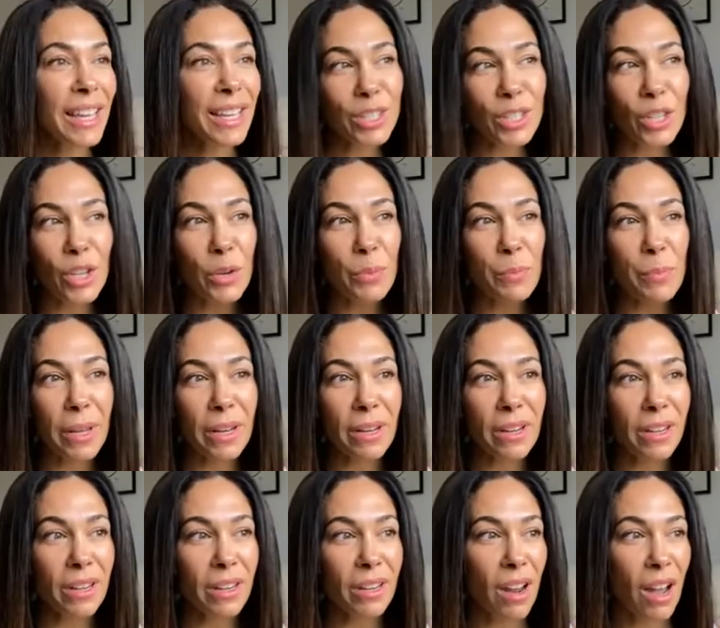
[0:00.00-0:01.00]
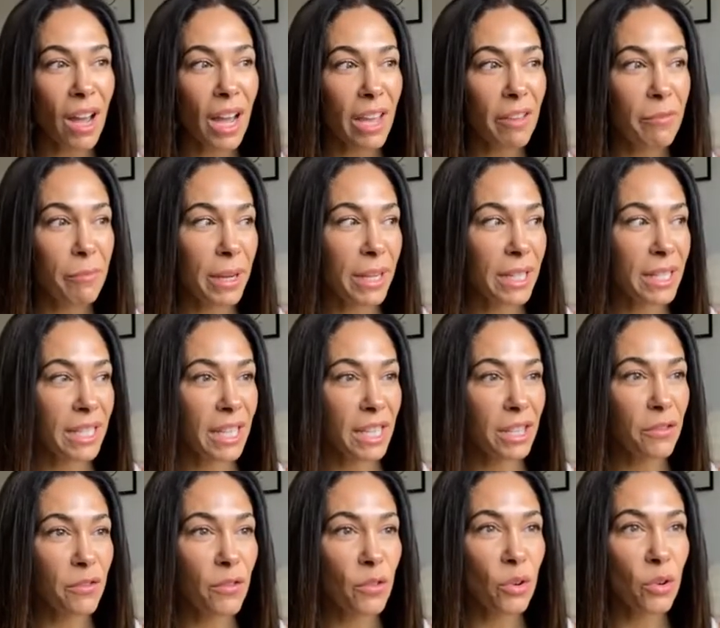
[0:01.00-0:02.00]
So Ben and I have been
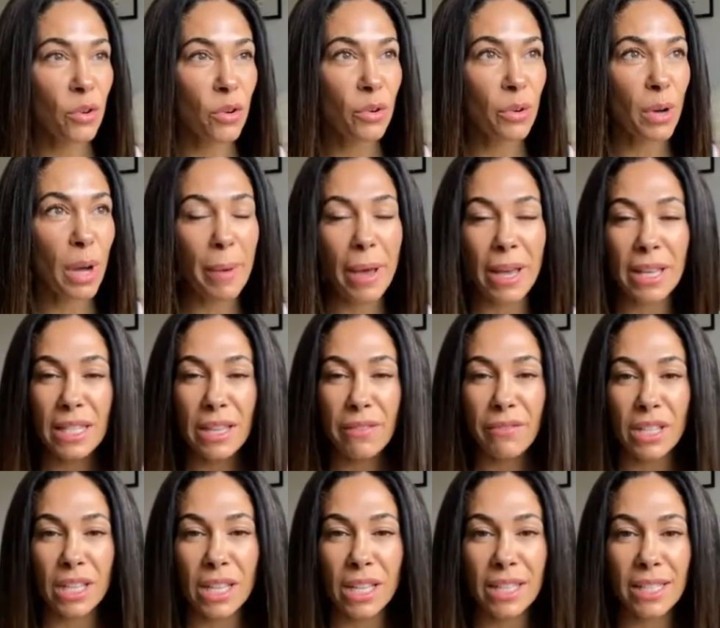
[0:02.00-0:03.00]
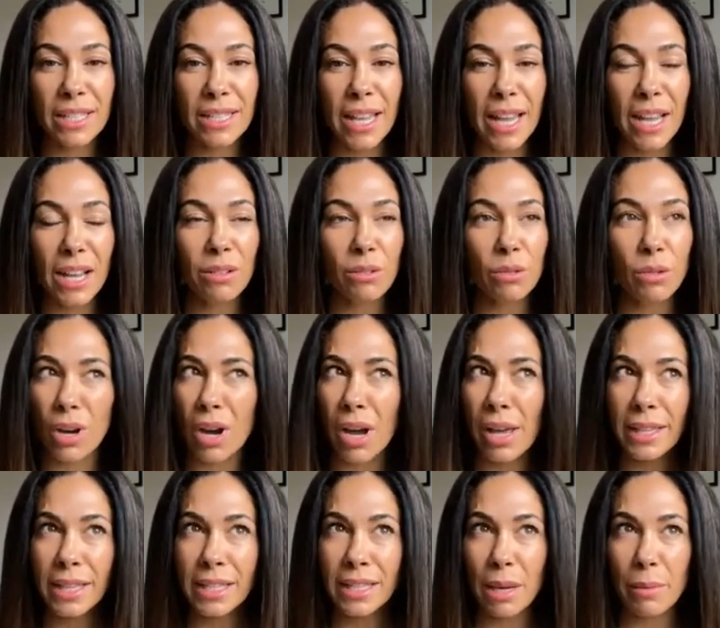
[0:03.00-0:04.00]
together for about 7 years now. I
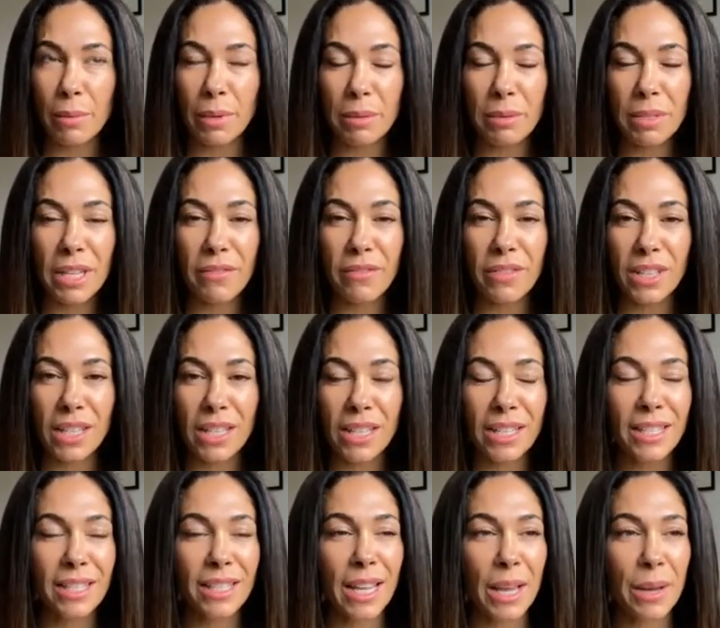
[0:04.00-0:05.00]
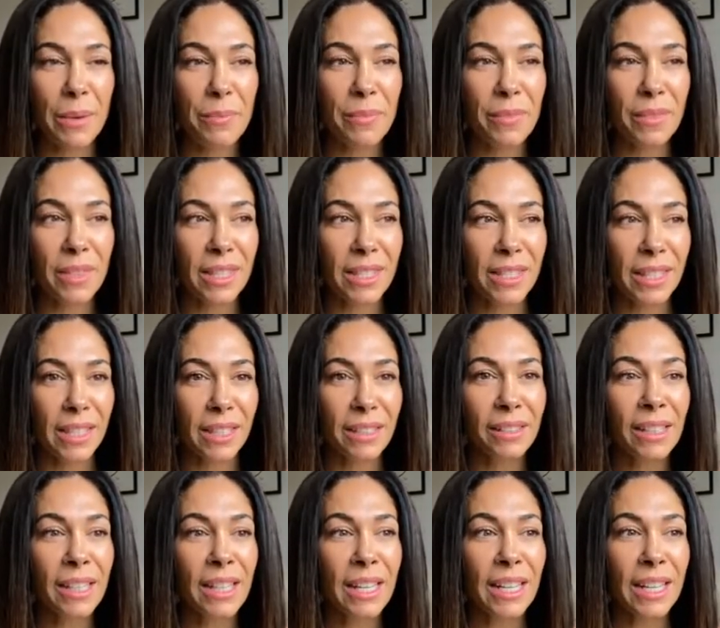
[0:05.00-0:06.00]
think it's coming up 7 years this year.
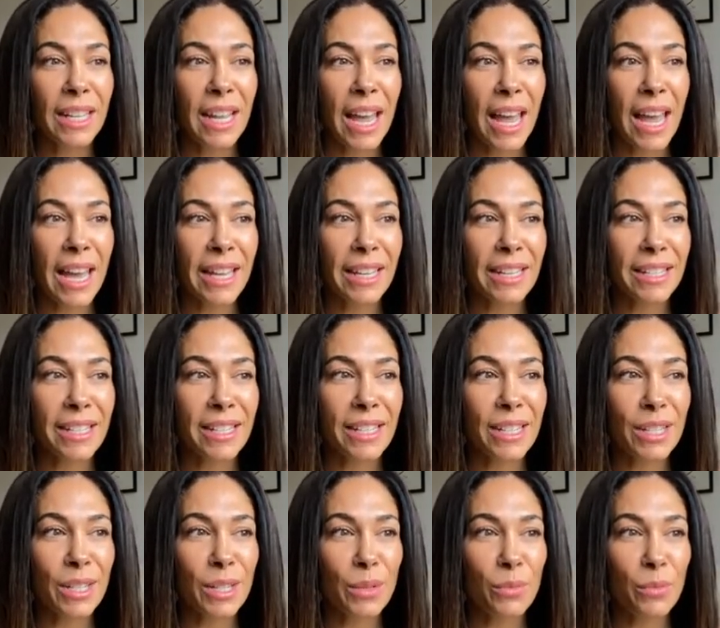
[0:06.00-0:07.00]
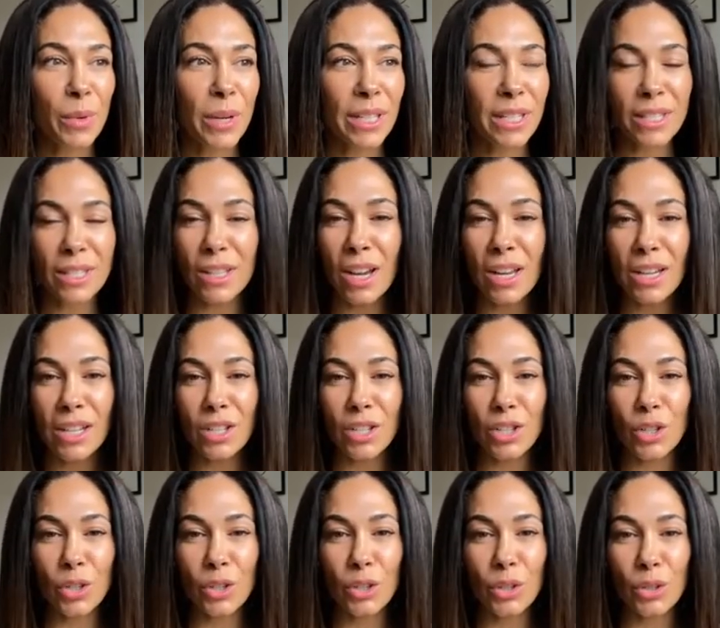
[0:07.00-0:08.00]
And we decided
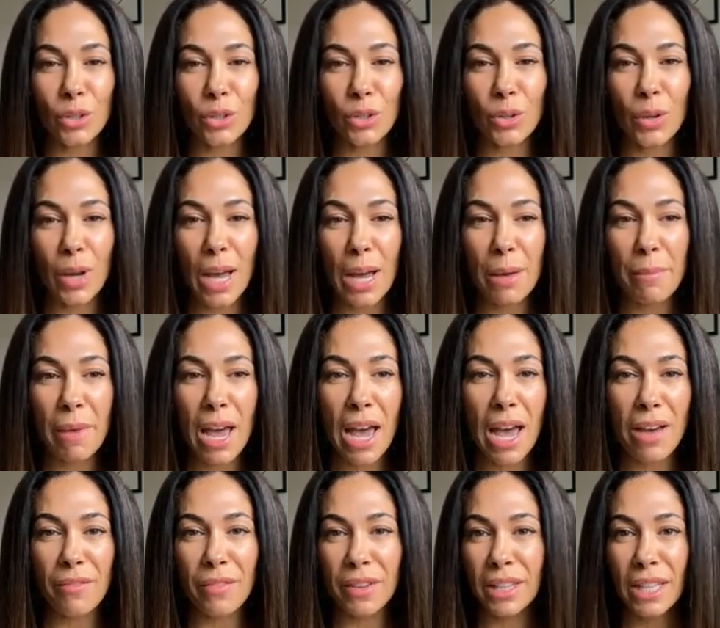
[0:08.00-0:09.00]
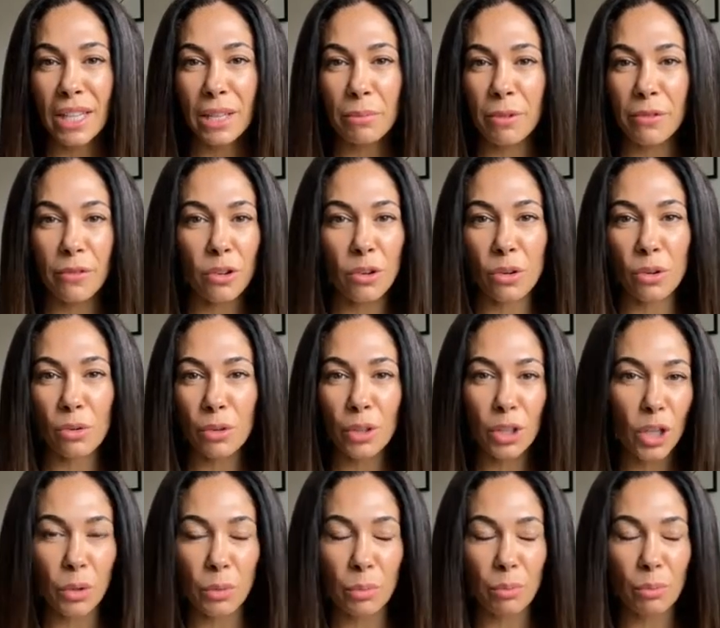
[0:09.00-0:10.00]
to have a kid before,
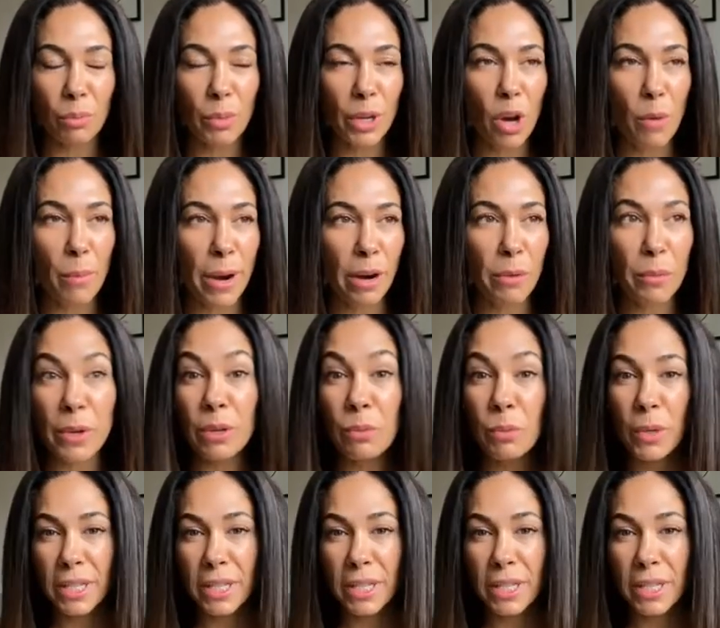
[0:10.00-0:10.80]
we got married.